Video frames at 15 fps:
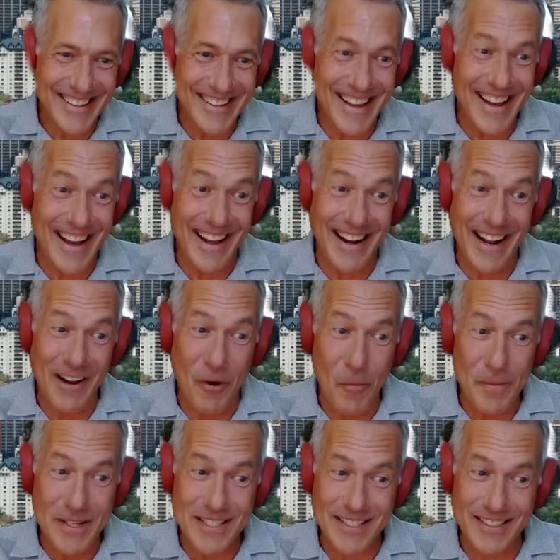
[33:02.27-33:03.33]
yeah, and I
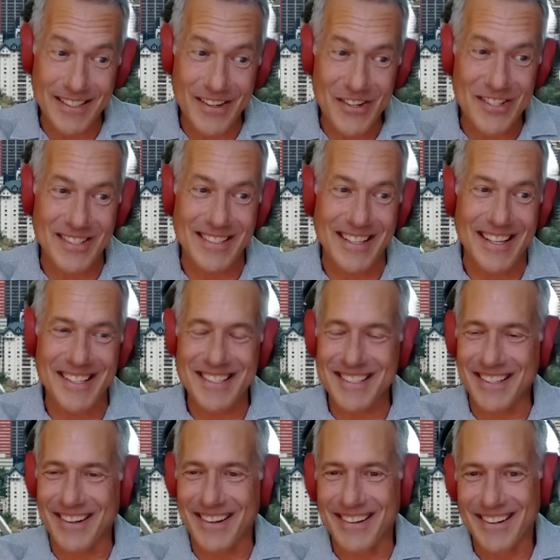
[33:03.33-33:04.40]
hope he still uses it.
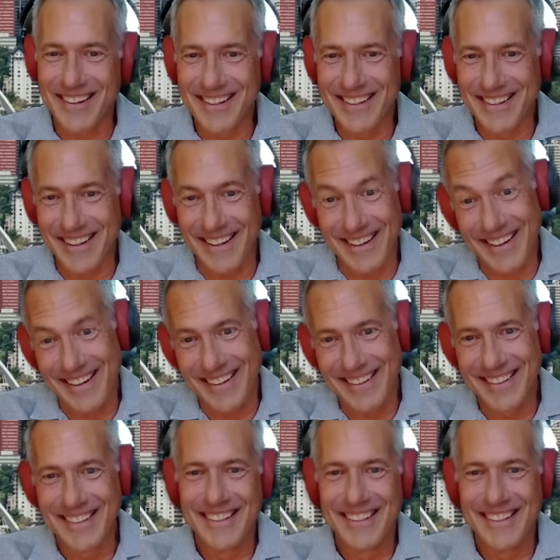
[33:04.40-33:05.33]
So yeah,